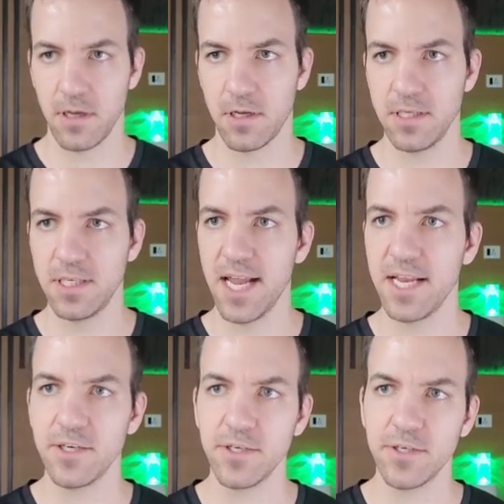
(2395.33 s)

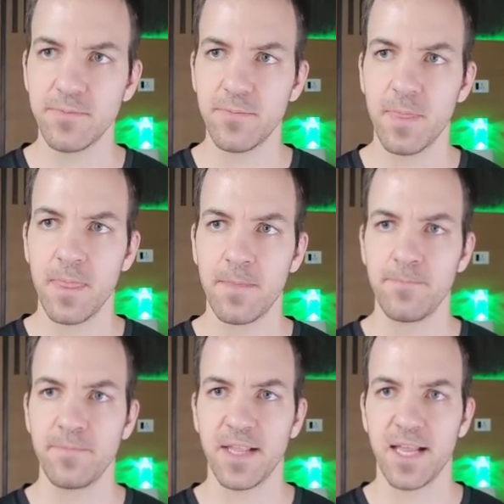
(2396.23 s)
container,
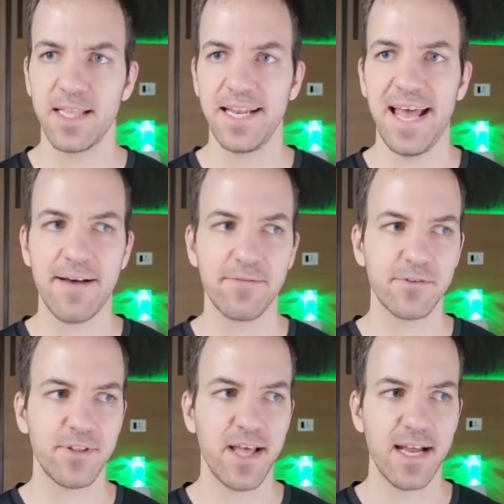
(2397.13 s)
and then
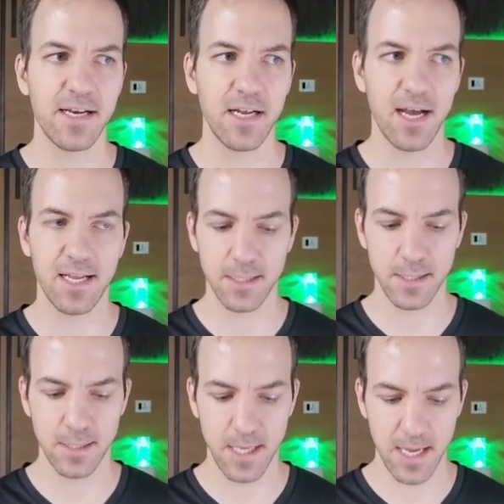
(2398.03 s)
after that, I can
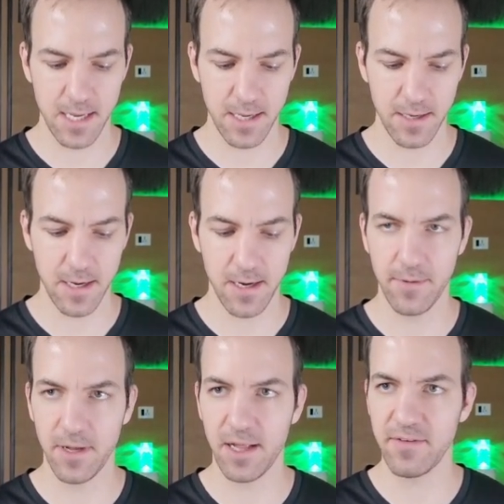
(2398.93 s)
say
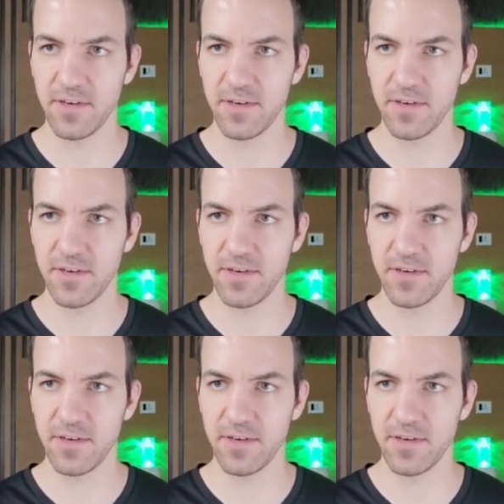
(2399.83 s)
I'll have